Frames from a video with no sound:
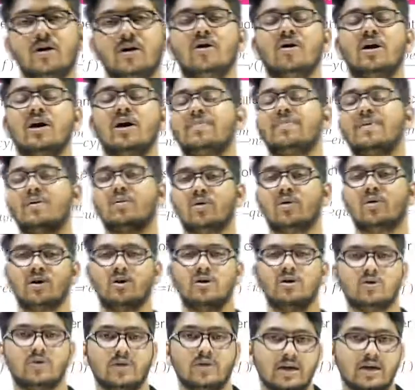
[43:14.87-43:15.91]
Now let me
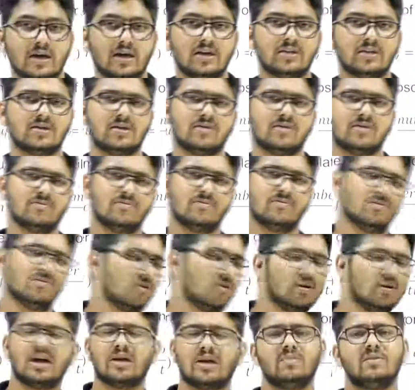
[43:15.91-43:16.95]
warn you here itself,
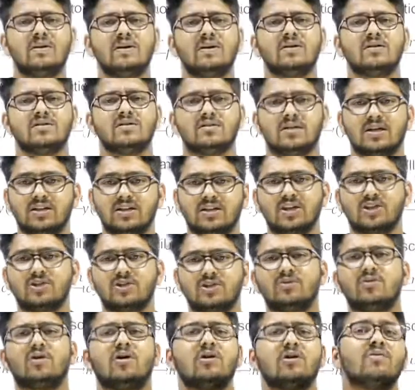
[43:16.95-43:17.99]
or let me suggest
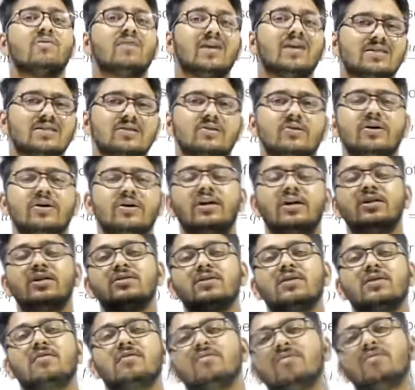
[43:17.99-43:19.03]
you or advise you here
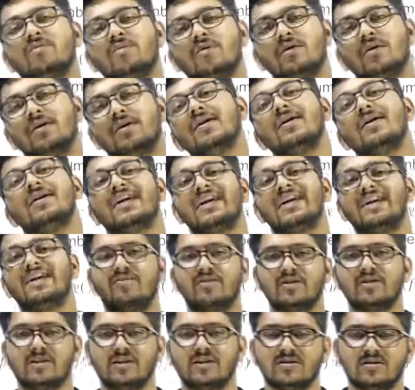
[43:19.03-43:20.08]
itself. In
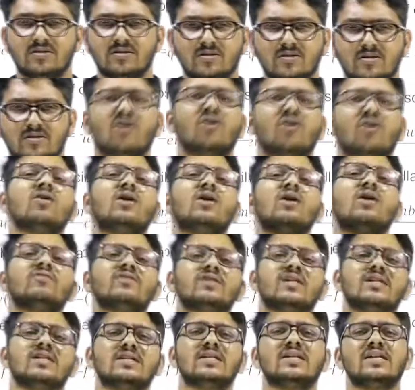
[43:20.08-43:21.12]
physics, not only in
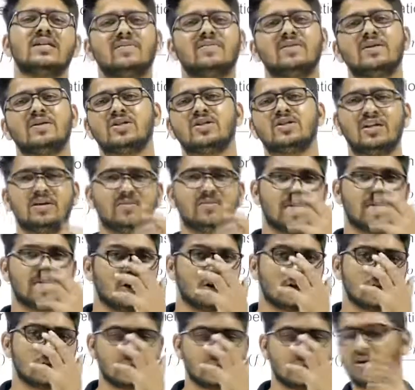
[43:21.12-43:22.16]
physics, in chemistry, in
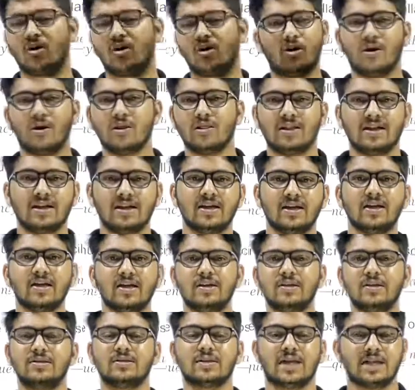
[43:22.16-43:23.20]
biology, all the
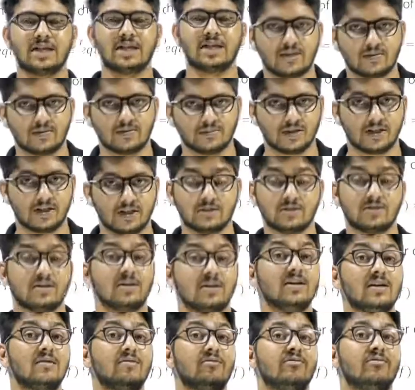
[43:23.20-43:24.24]
science subjects,
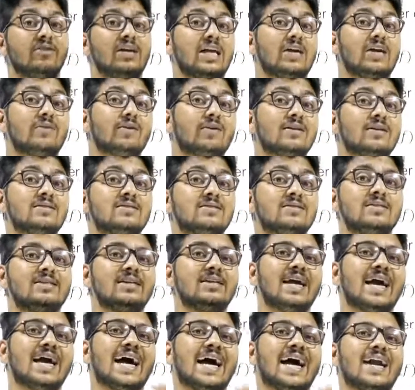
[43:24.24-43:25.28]

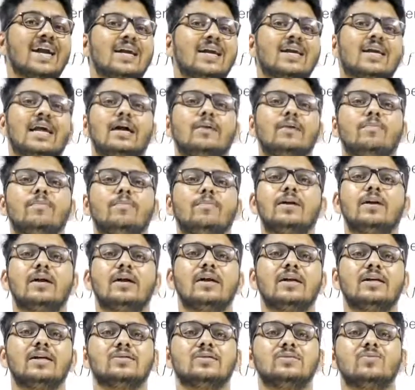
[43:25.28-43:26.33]
frequency and time
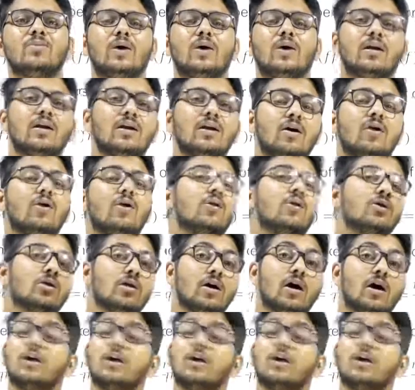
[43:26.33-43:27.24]
period is one or